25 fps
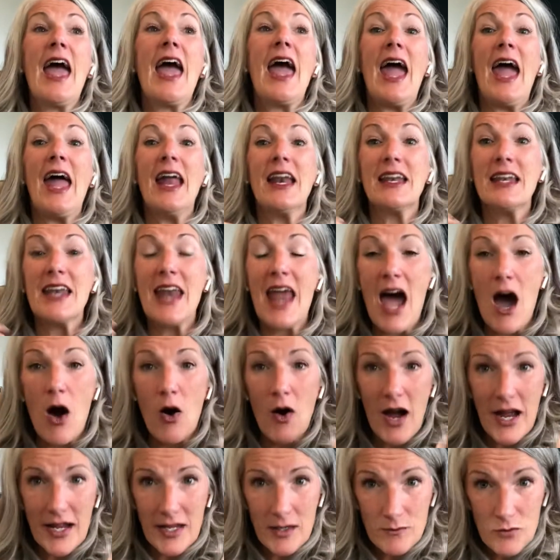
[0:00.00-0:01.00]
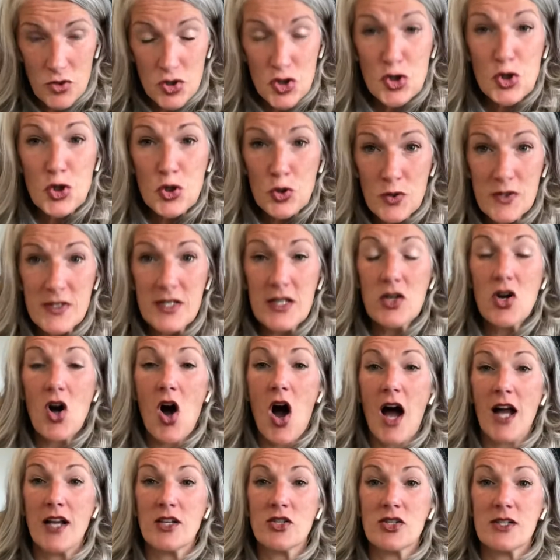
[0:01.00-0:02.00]
And now I am choosing
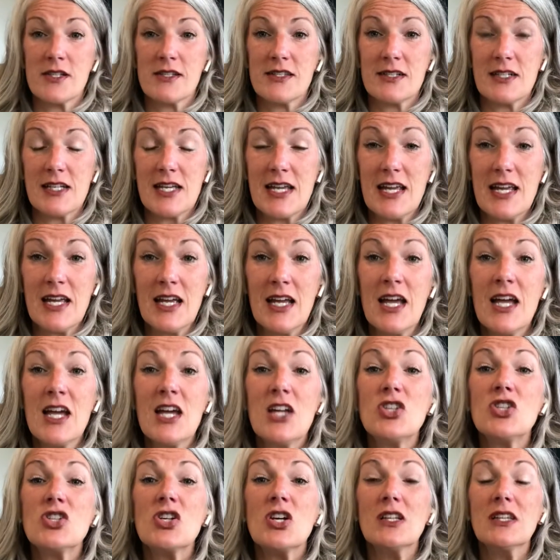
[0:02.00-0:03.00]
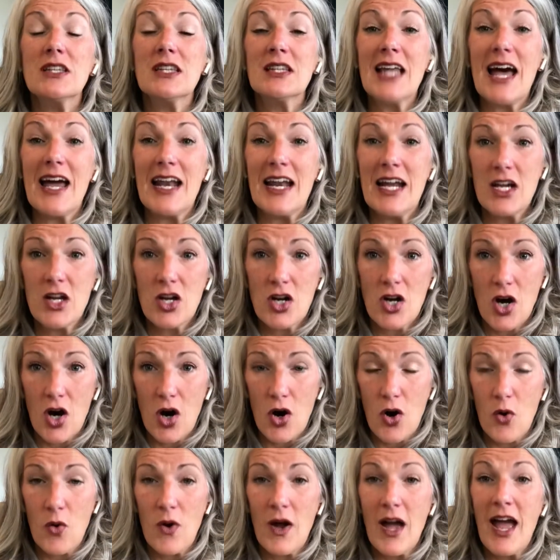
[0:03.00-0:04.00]
consciously to let it
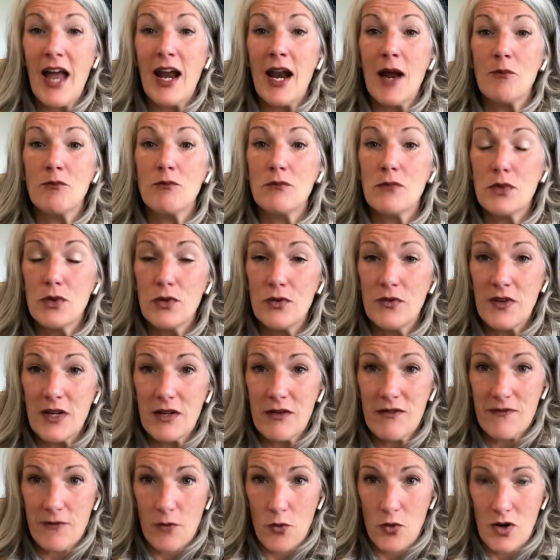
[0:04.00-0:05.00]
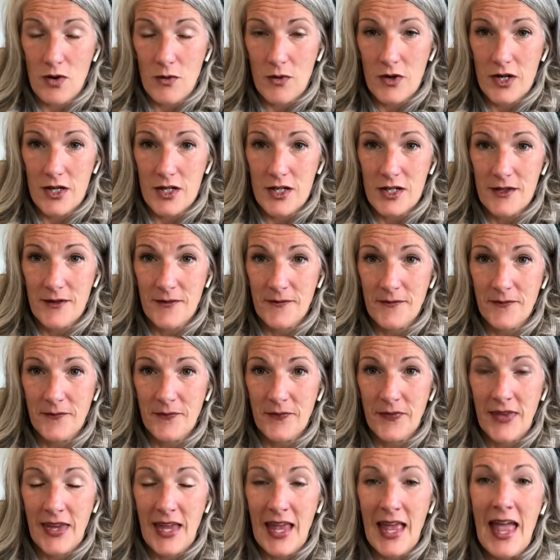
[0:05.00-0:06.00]
go and I'm moving forward.
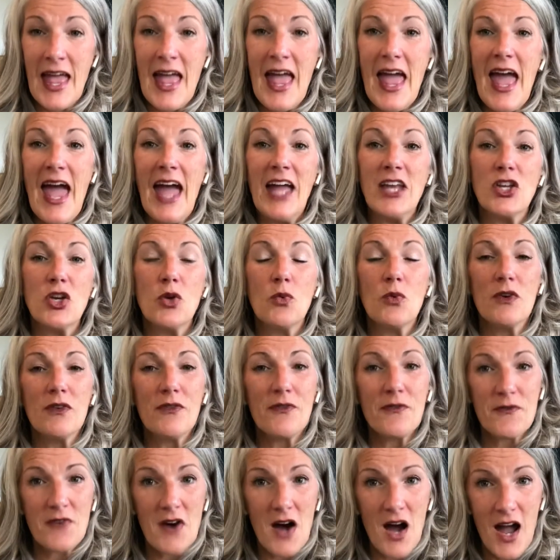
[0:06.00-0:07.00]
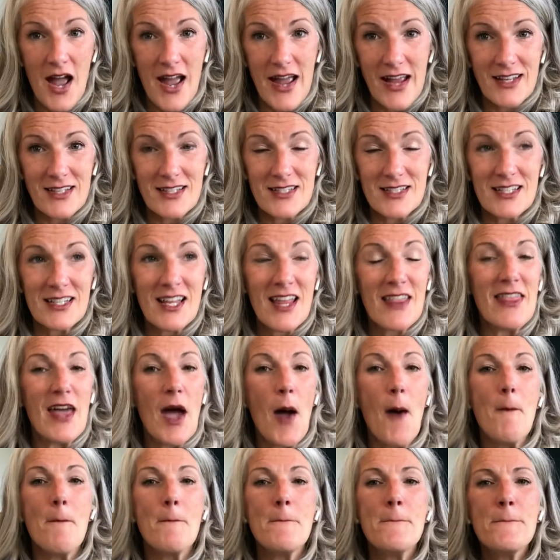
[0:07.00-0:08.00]
And you will find
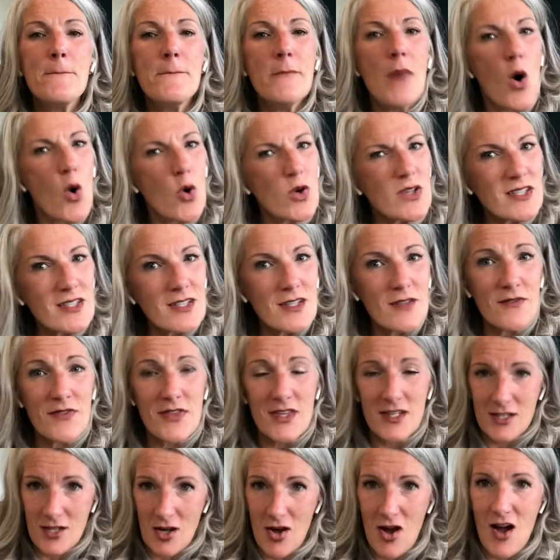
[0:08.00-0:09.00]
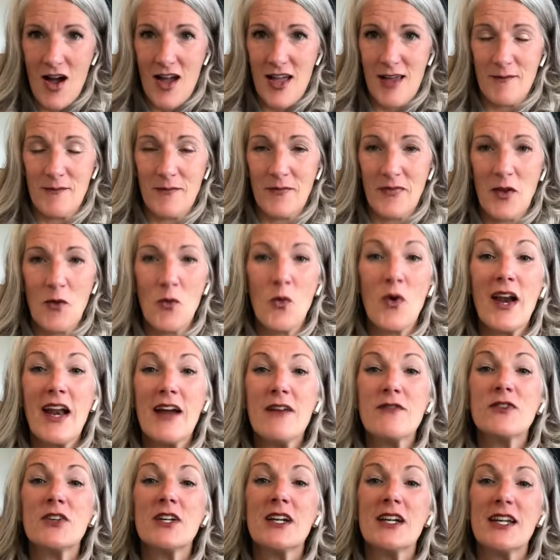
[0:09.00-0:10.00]
that most of the time,
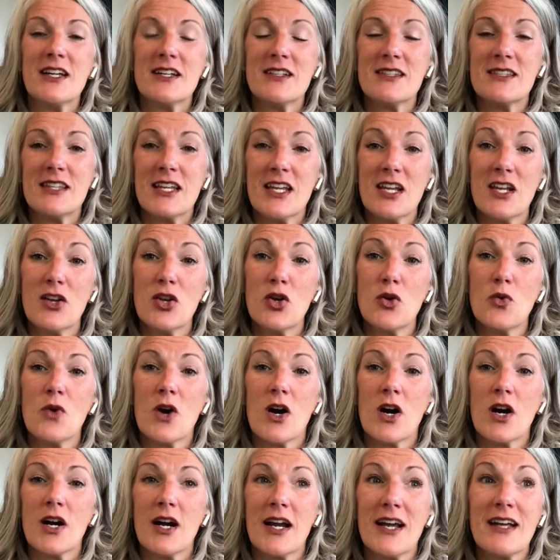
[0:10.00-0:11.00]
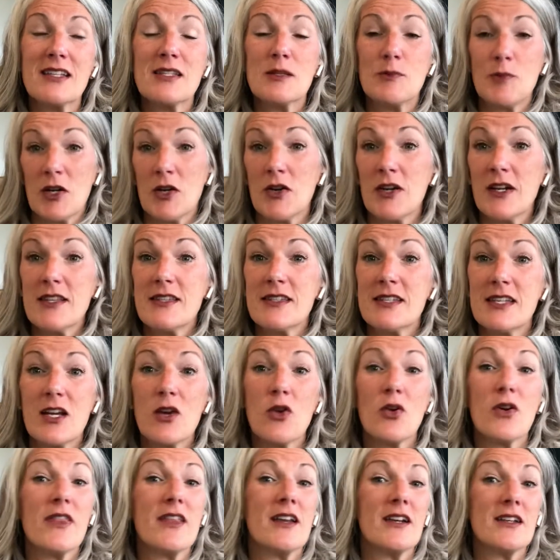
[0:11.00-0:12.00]
whatever it is that you are experiencing
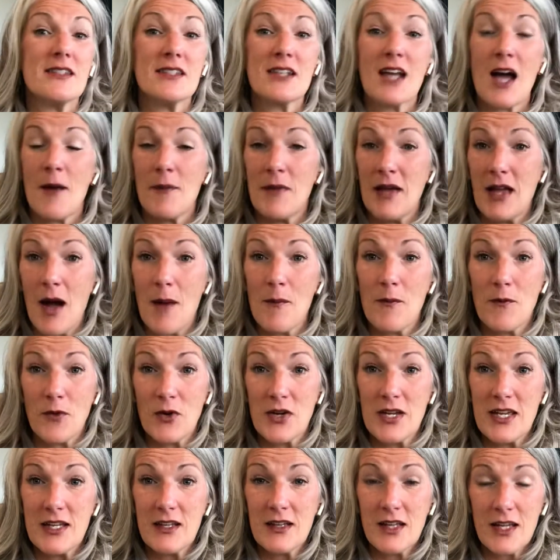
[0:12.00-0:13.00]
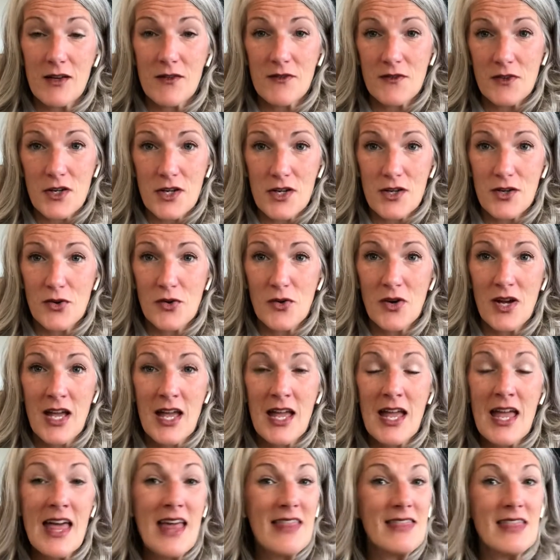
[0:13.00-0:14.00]
or that is coming up for healing for you,
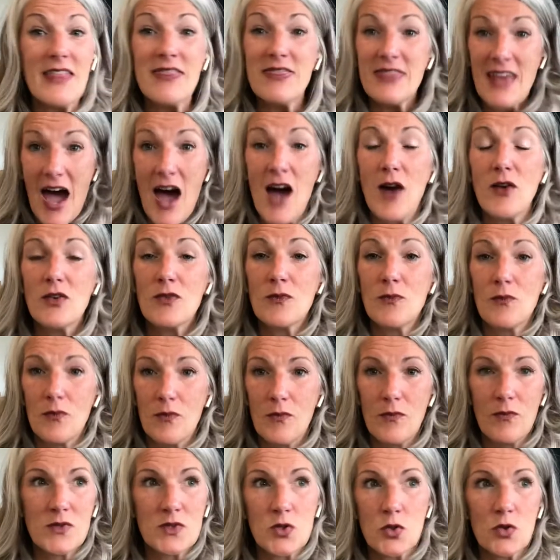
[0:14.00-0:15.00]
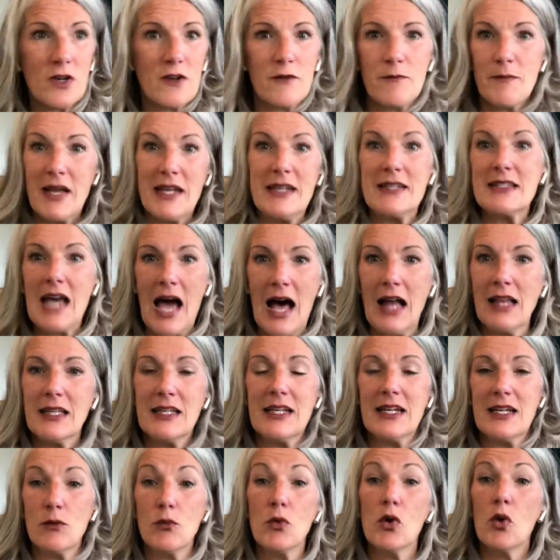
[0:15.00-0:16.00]
that that sort of
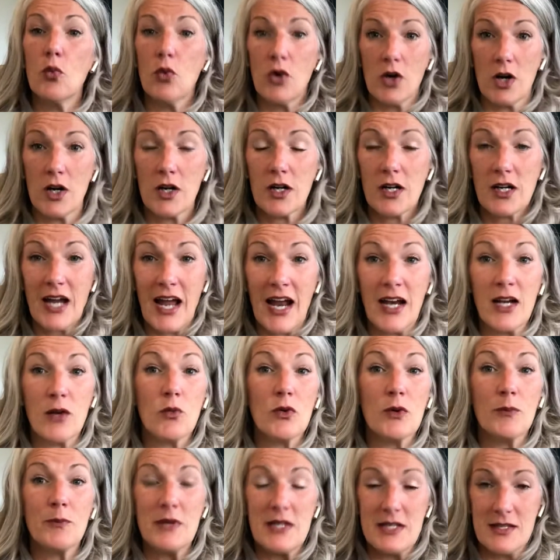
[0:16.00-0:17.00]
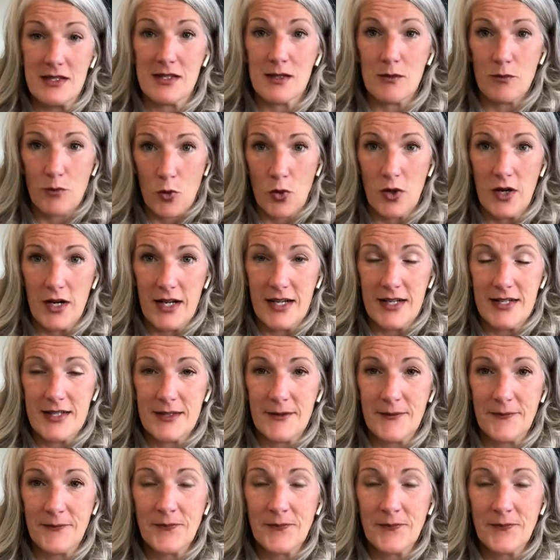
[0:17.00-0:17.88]
mentality will work and it will be supported.